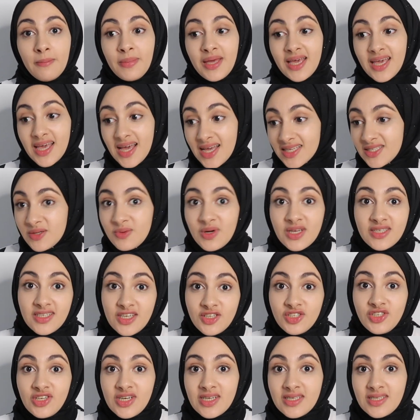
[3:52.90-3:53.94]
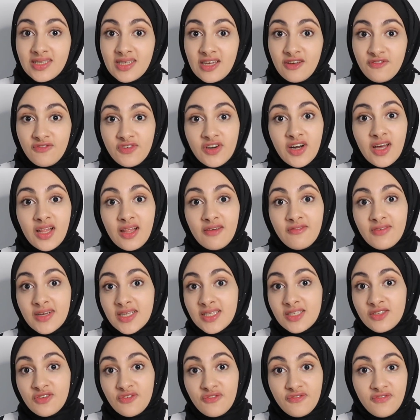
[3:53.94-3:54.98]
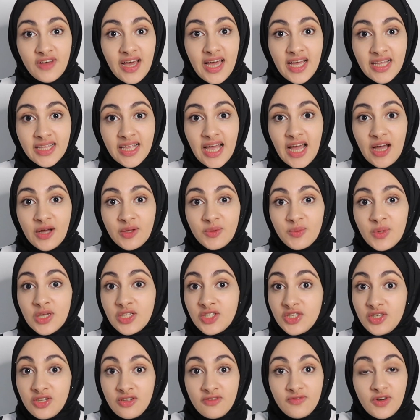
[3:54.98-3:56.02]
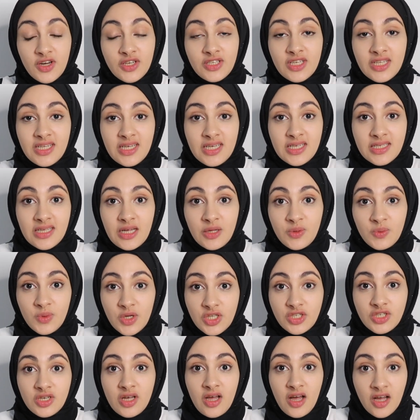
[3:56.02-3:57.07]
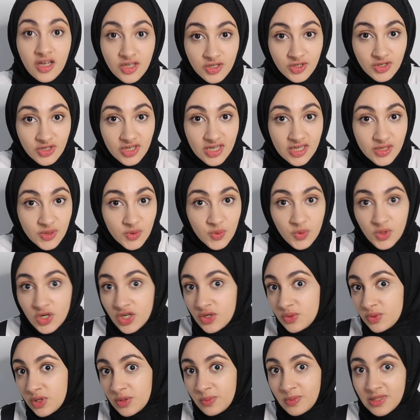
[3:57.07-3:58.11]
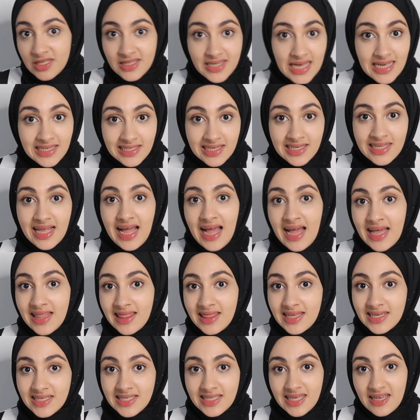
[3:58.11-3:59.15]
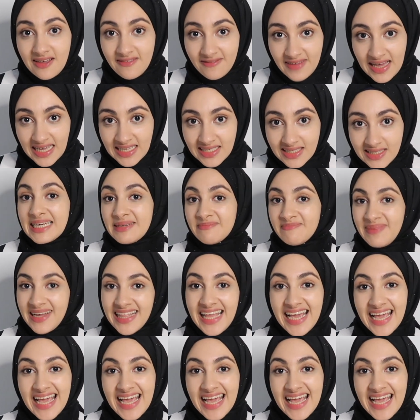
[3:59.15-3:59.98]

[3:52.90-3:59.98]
because it was interesting for all of us to find out which universities and which countries were represented at this event. But